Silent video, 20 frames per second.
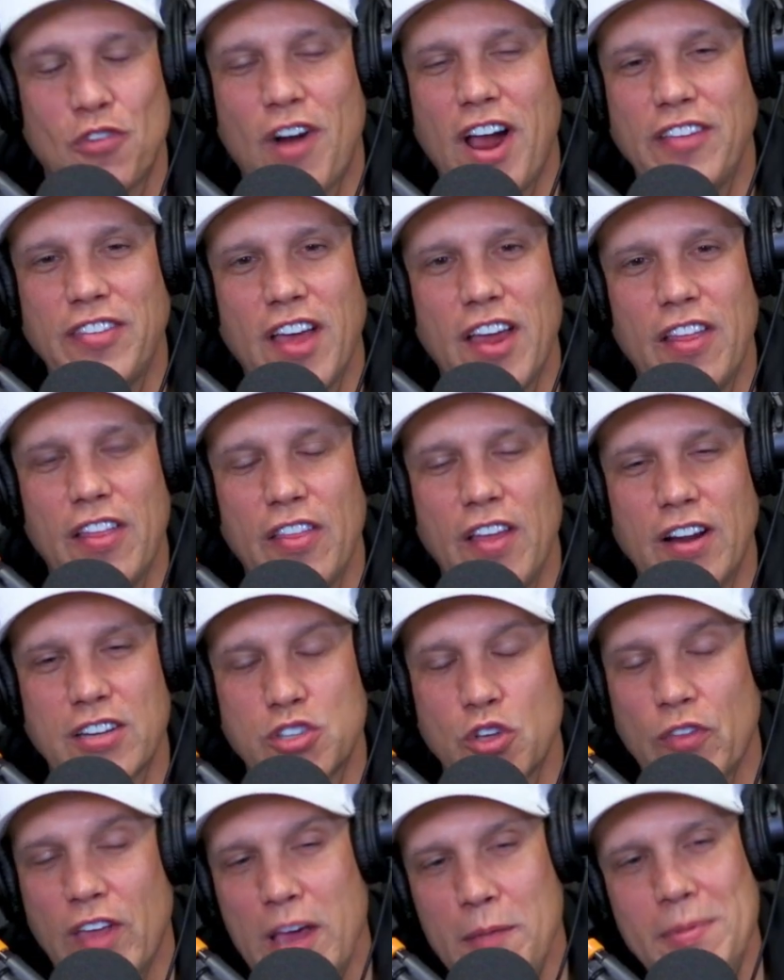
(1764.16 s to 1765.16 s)
right then and there,
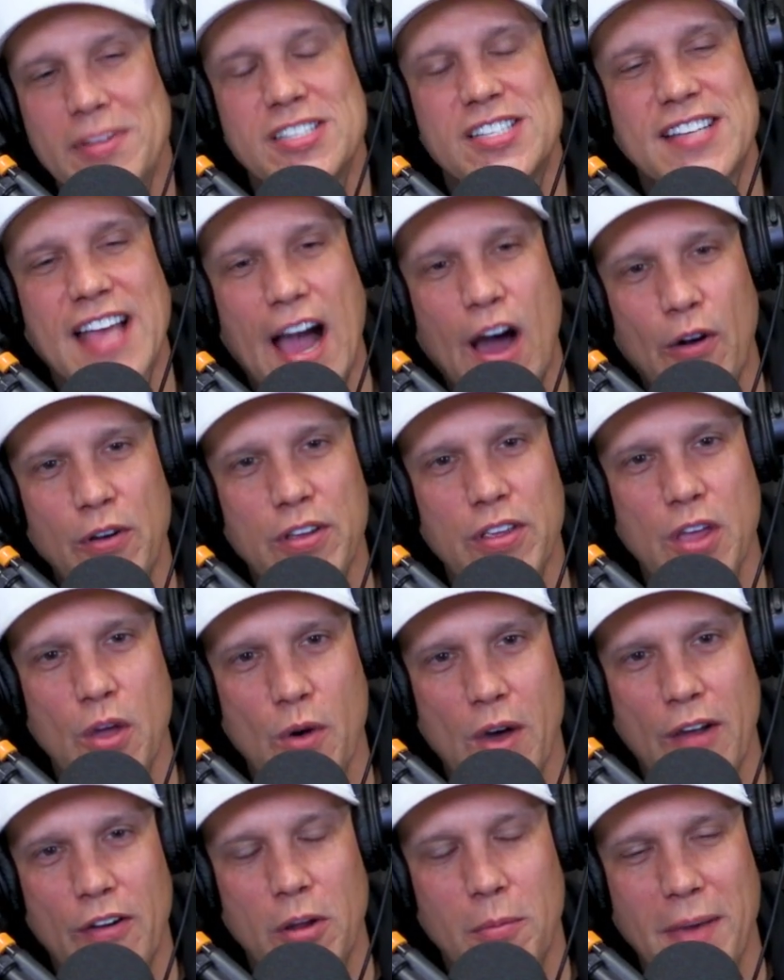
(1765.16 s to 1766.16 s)
so they had been scouting
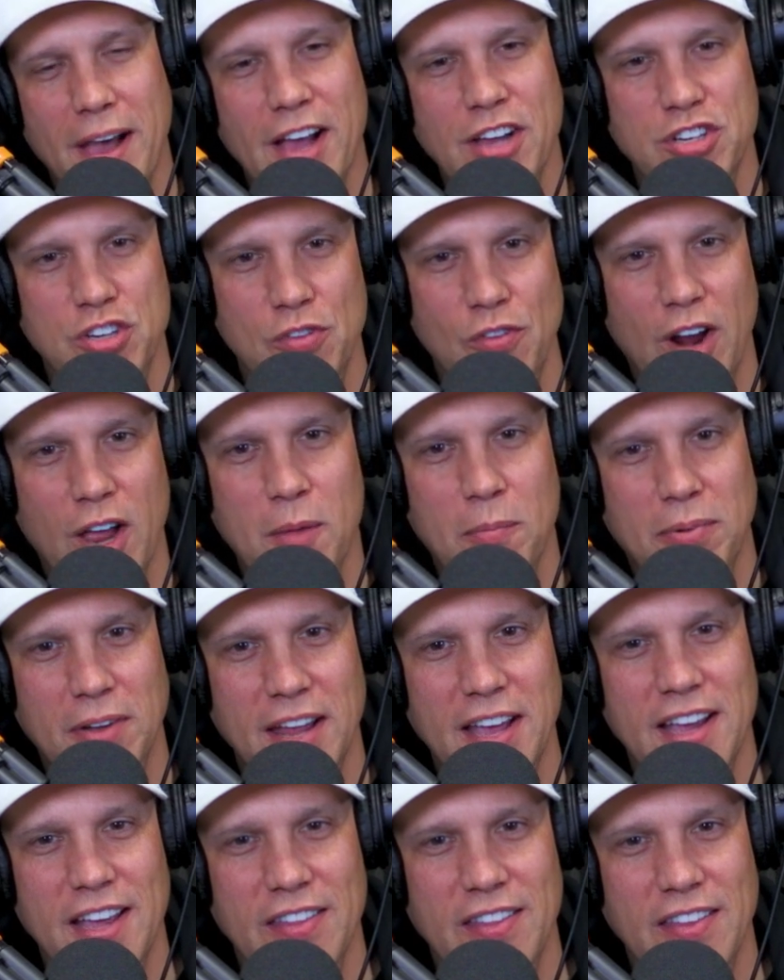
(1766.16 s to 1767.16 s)
you, I would imagine, right?
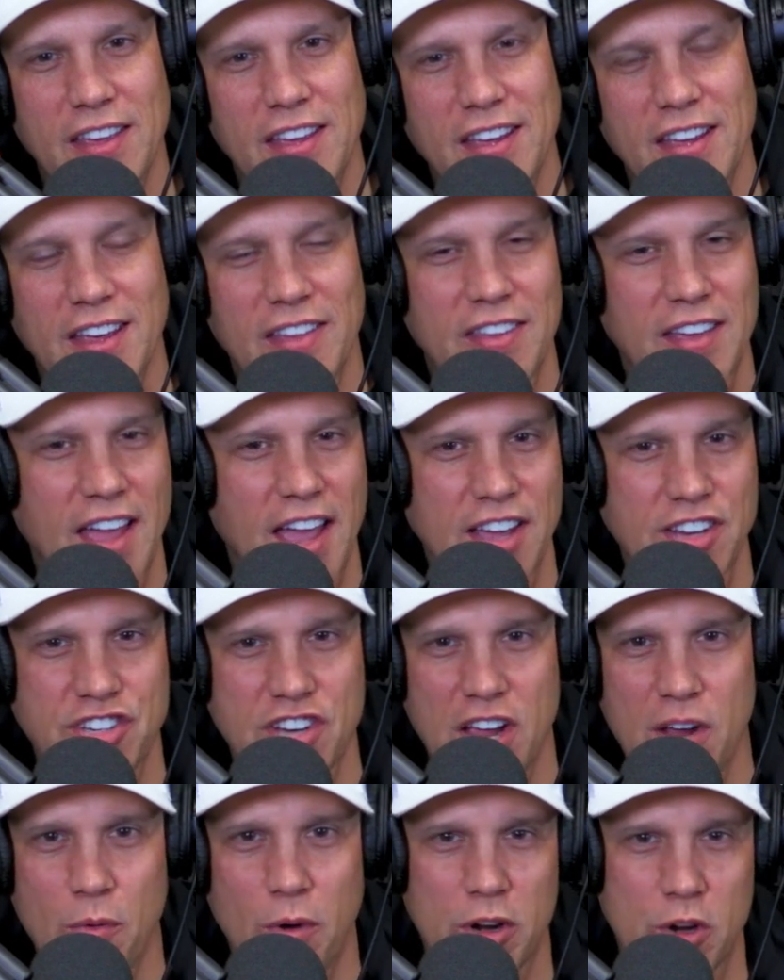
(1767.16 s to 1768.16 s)
Playing in the
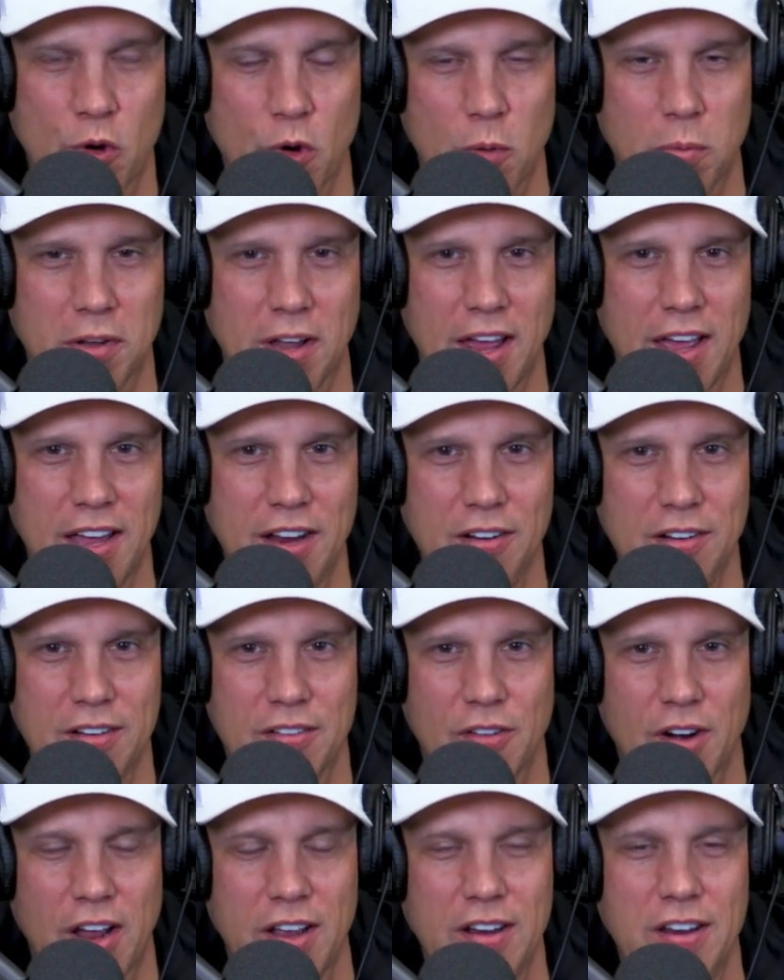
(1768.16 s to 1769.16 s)
AJ where you were playing,
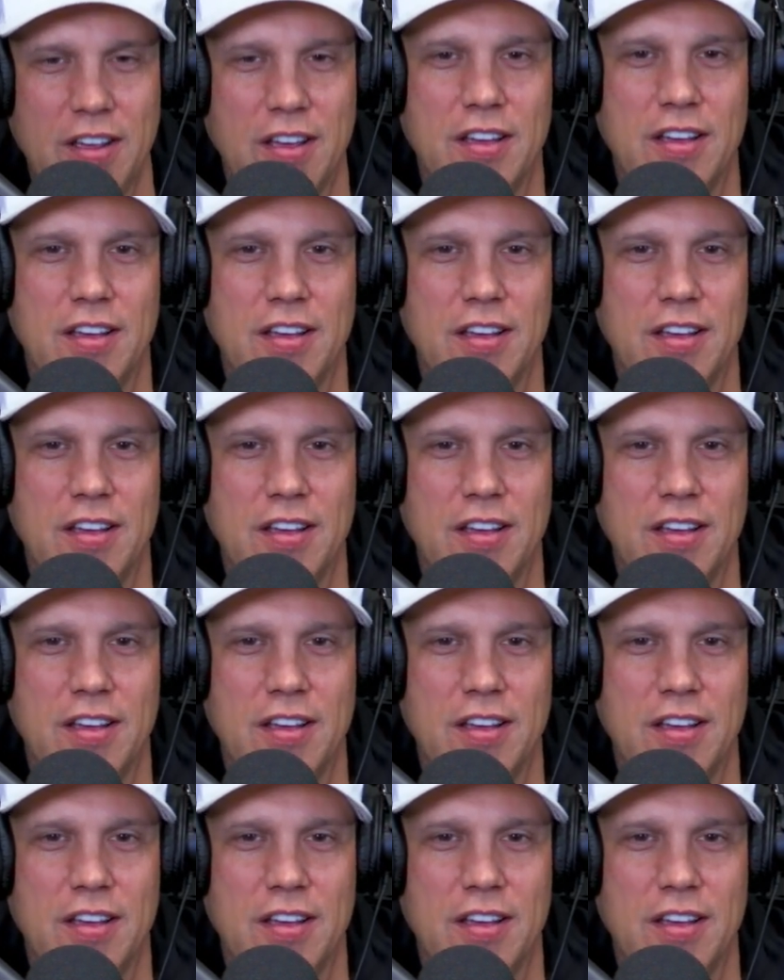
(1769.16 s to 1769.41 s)
right?